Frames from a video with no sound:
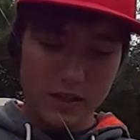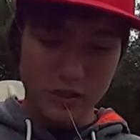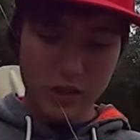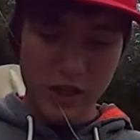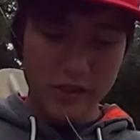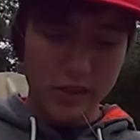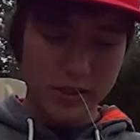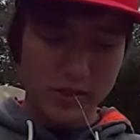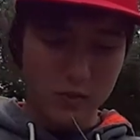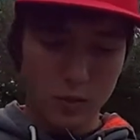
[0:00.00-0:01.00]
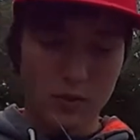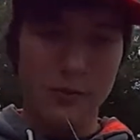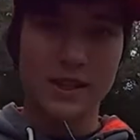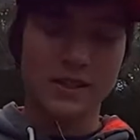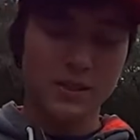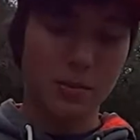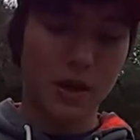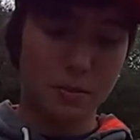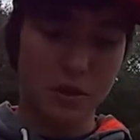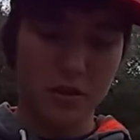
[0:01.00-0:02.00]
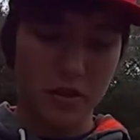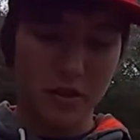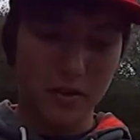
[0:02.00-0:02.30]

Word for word: changes what makes this popular.